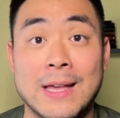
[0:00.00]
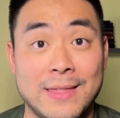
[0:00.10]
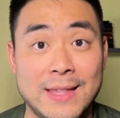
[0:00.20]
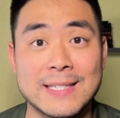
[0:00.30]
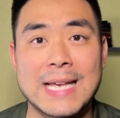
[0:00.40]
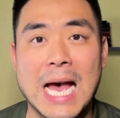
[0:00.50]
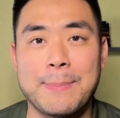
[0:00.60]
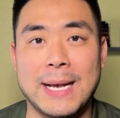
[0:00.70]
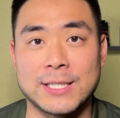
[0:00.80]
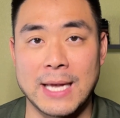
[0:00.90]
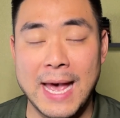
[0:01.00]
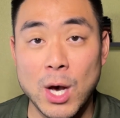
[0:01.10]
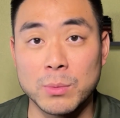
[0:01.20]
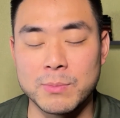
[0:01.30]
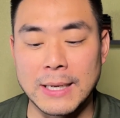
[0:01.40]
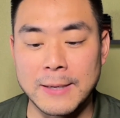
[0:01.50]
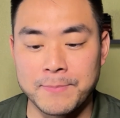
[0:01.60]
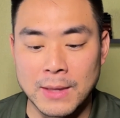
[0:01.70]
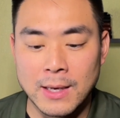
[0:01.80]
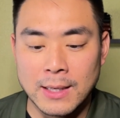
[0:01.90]
This app has helped me
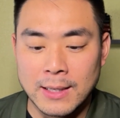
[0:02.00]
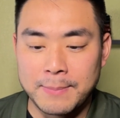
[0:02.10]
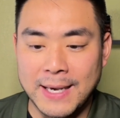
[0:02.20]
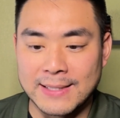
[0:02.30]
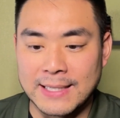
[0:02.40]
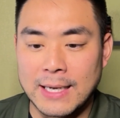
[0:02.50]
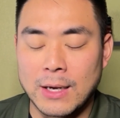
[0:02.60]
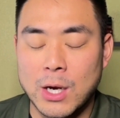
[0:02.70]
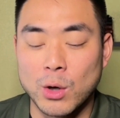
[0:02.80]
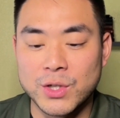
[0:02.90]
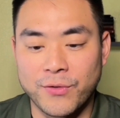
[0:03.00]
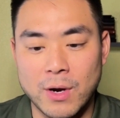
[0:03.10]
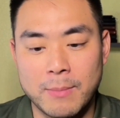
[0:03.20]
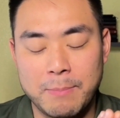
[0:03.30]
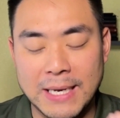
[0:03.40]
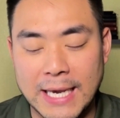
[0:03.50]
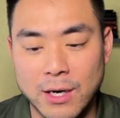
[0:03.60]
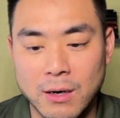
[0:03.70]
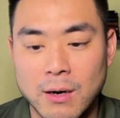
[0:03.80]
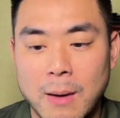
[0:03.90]
because it goes from
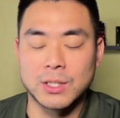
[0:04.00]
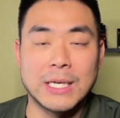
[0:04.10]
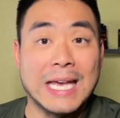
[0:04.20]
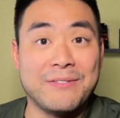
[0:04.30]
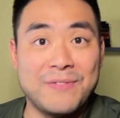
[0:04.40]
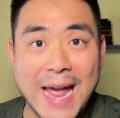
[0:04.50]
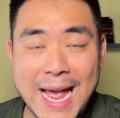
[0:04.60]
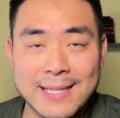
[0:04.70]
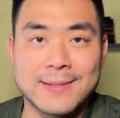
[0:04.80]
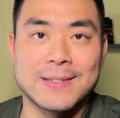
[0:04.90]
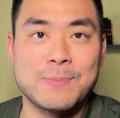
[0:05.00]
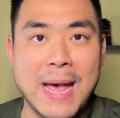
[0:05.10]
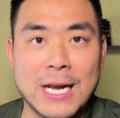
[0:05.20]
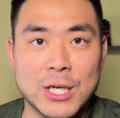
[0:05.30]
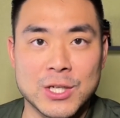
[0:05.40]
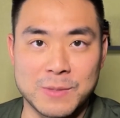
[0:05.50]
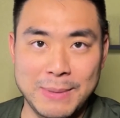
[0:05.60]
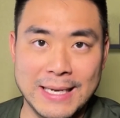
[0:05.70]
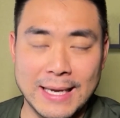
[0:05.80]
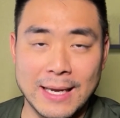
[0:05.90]
beginner to advanced Spanish
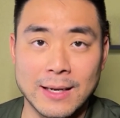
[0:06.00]
speaking.